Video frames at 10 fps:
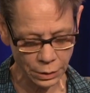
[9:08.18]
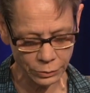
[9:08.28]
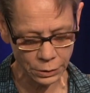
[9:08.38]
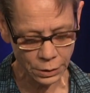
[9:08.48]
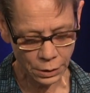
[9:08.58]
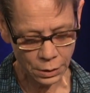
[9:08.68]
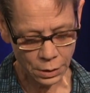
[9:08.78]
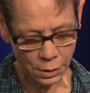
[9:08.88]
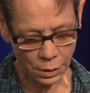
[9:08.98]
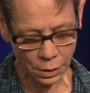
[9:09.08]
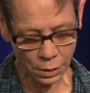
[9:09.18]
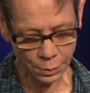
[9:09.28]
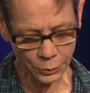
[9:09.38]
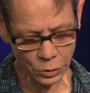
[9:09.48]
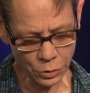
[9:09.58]
level.
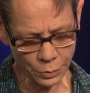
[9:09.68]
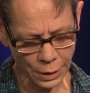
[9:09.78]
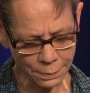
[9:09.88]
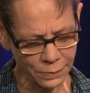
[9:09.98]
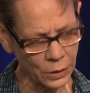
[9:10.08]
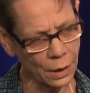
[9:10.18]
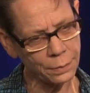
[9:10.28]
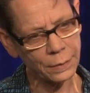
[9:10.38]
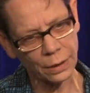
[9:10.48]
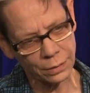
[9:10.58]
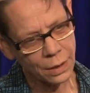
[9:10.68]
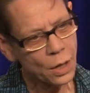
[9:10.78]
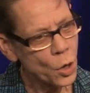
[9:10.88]
And